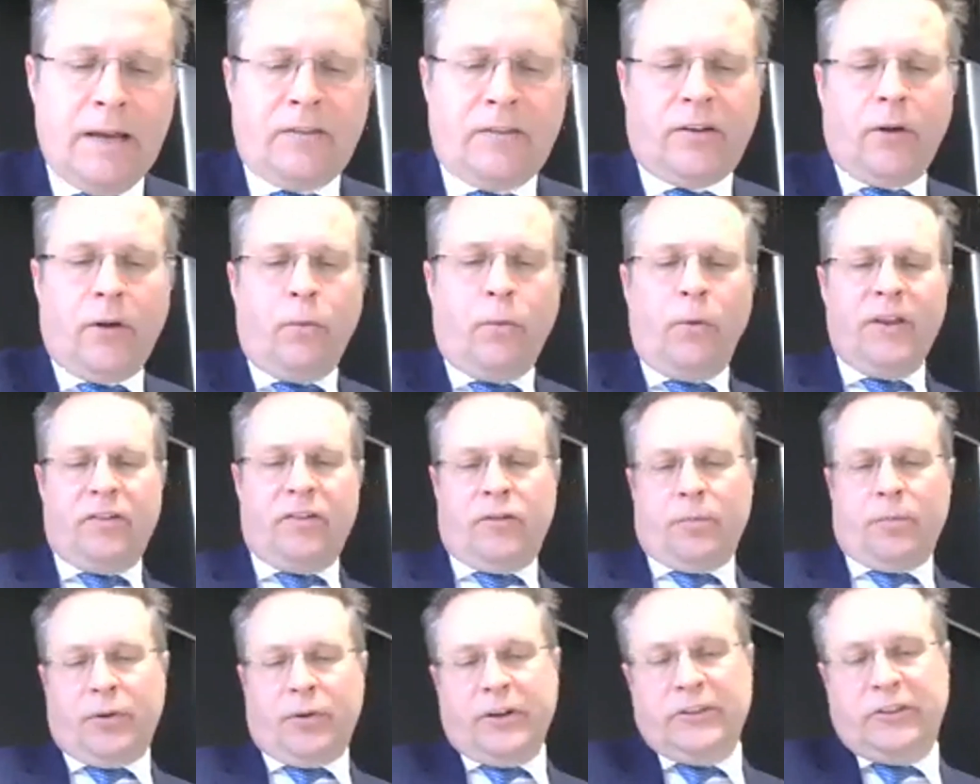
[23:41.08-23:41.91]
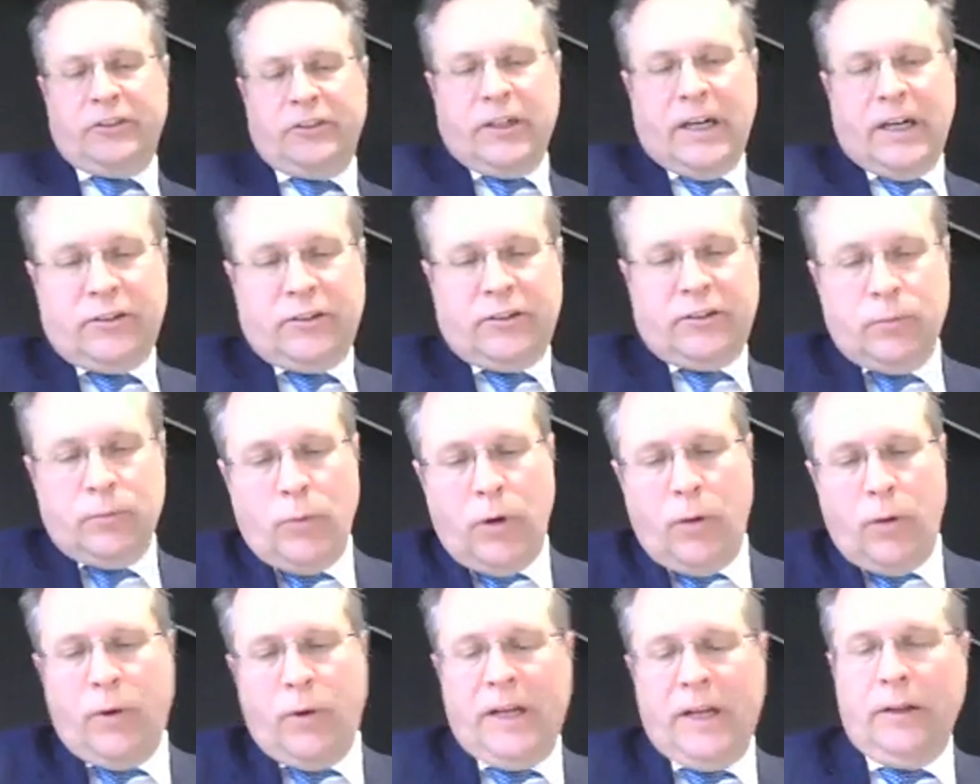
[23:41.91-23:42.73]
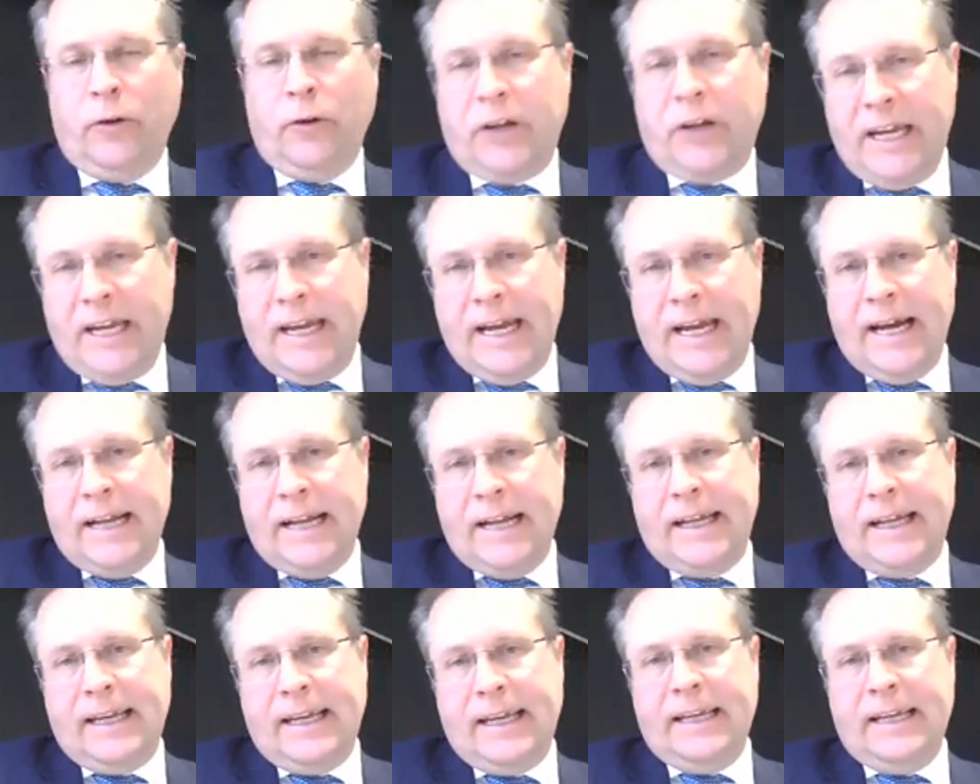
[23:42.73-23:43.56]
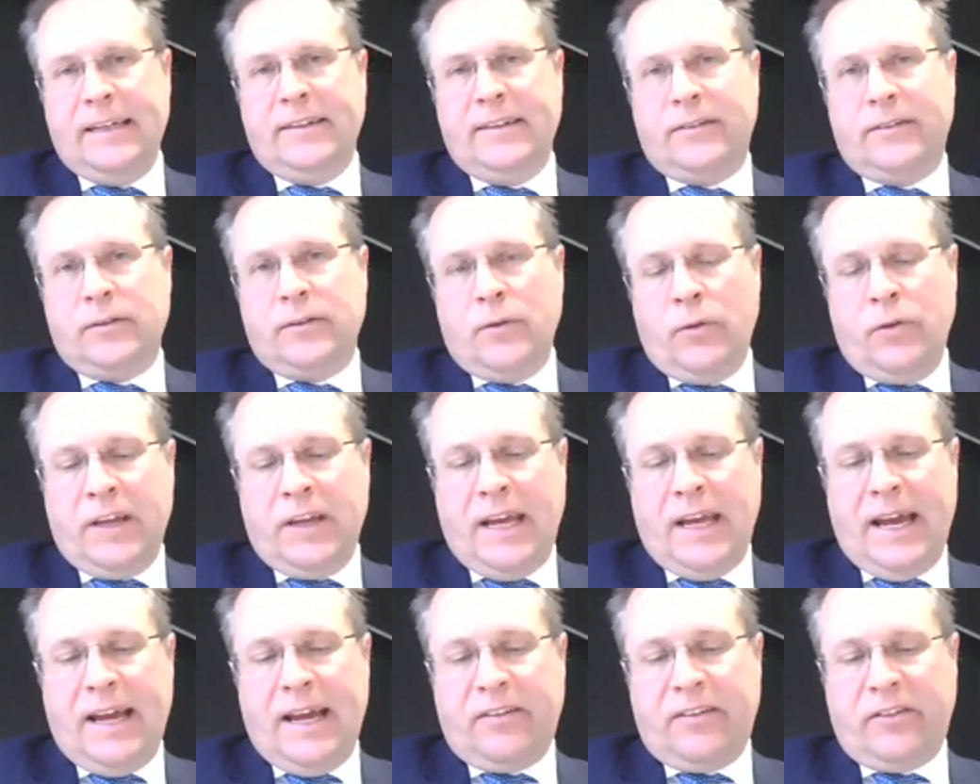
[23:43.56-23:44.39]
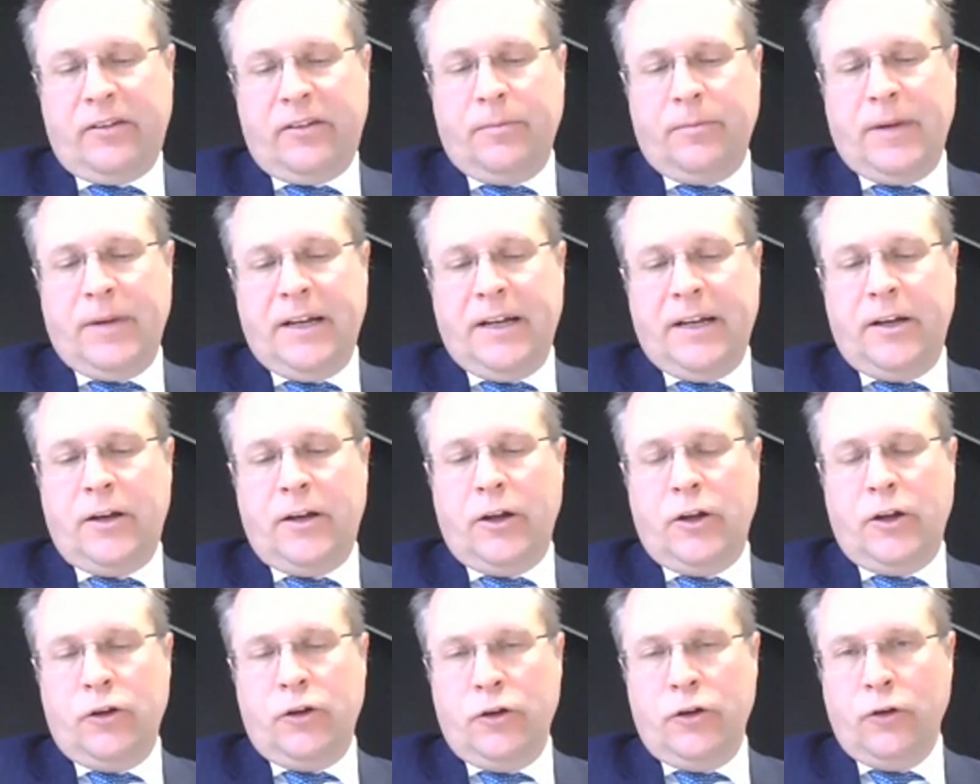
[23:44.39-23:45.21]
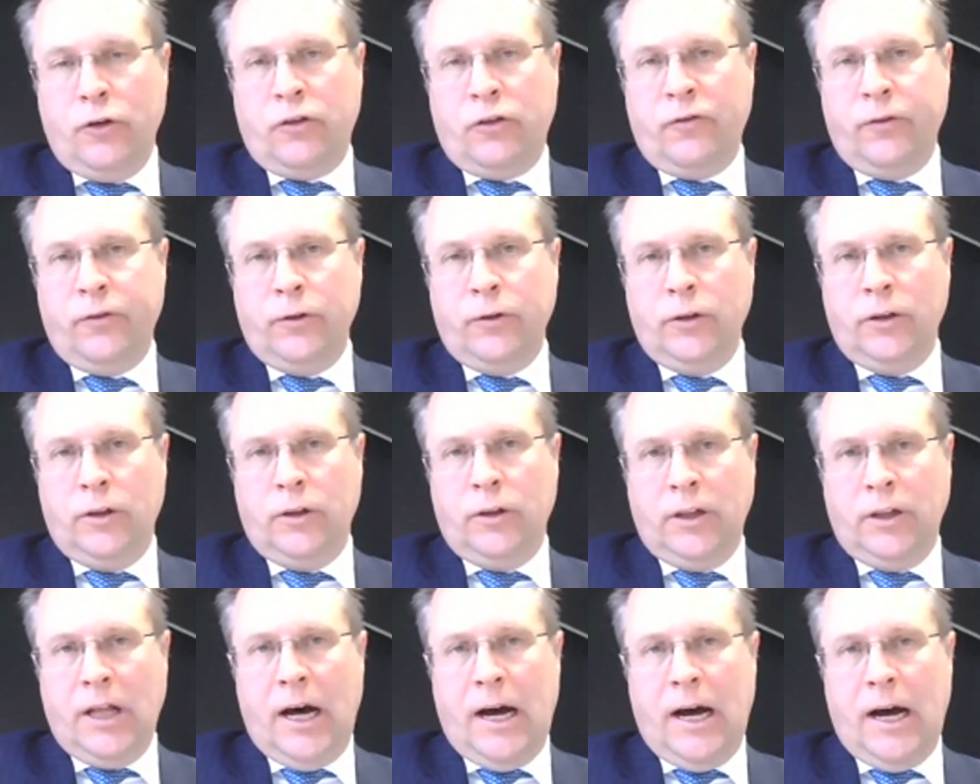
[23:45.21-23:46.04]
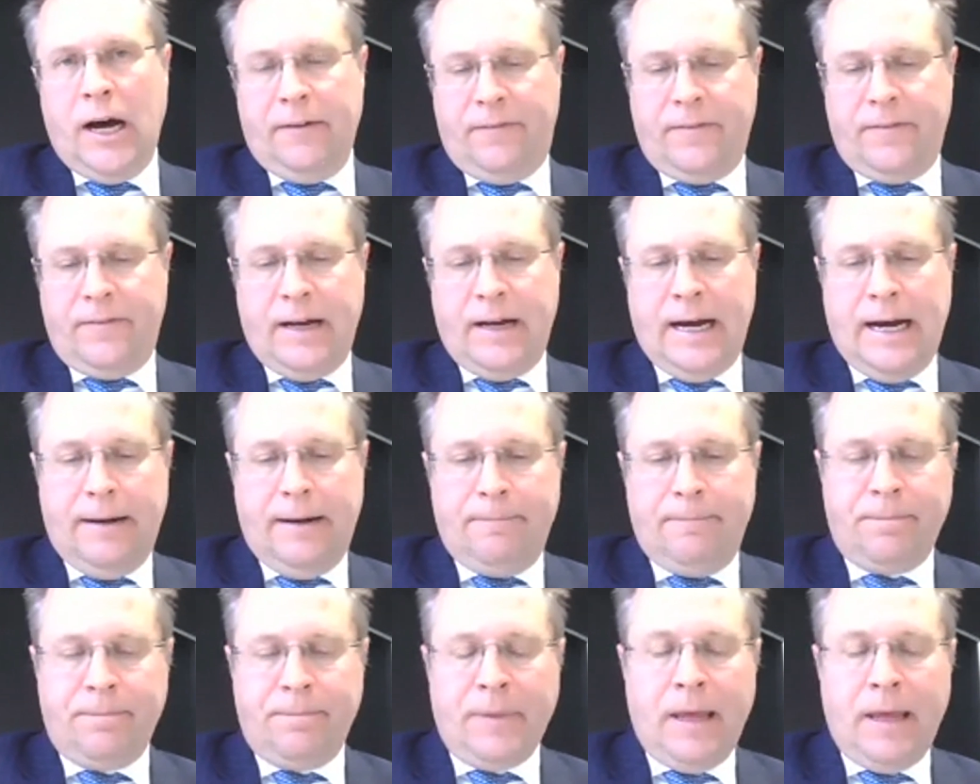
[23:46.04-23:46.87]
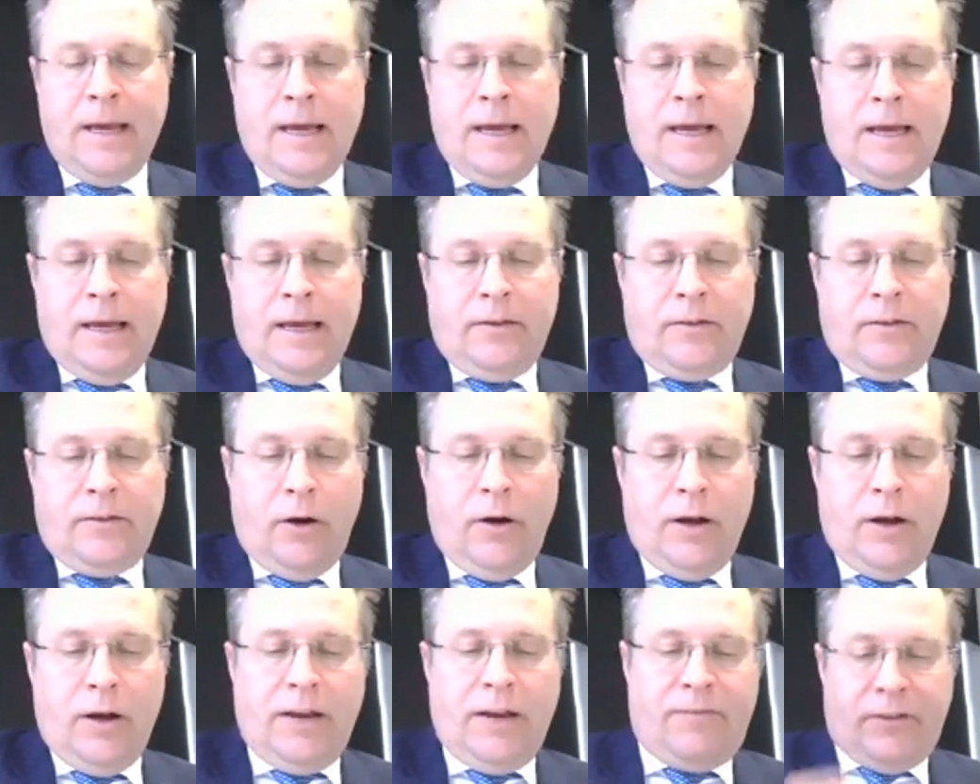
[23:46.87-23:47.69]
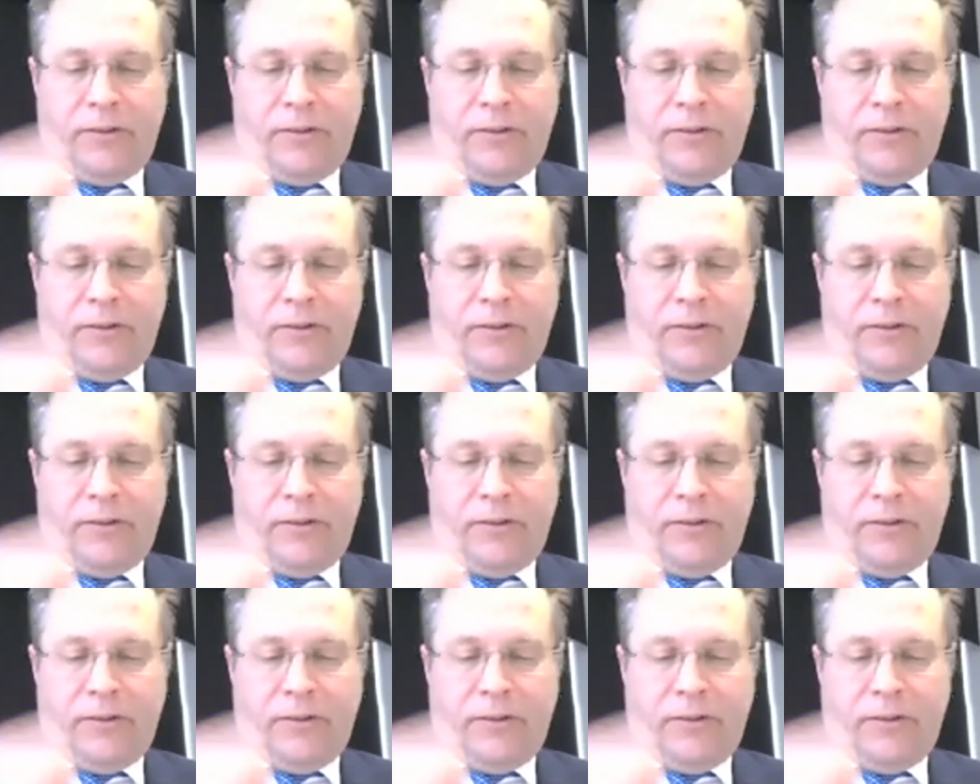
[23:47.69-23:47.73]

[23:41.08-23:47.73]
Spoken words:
So with depreciation, what we're looking at is the estimated useful life. If it's